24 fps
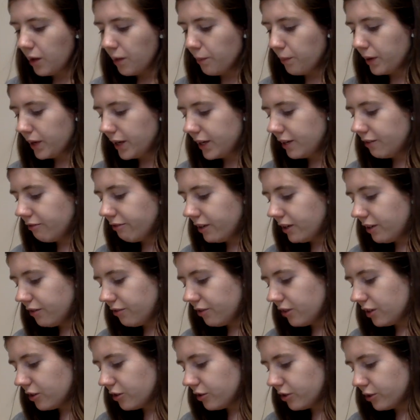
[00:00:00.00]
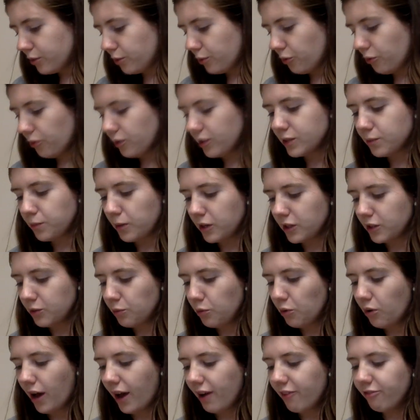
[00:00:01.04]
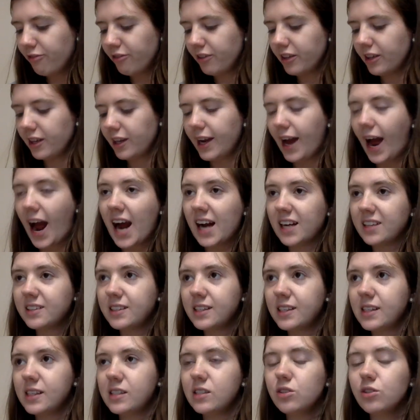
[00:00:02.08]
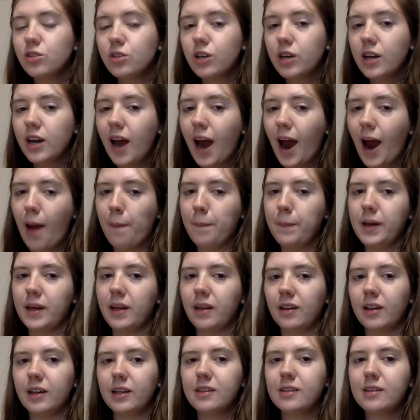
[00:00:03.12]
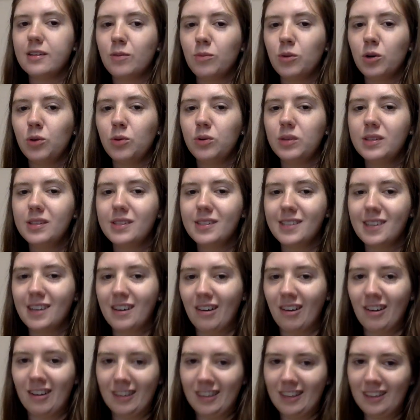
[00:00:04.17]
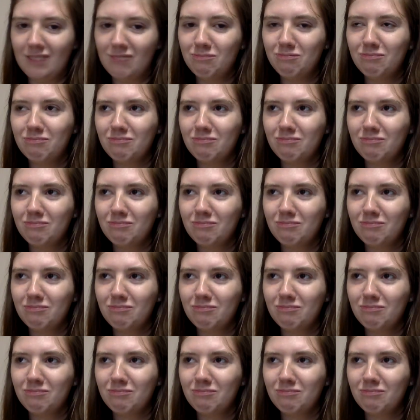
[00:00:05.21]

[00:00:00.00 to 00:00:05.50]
But even if they're super responsible, I feel like accidents could happen, like someone would sit on it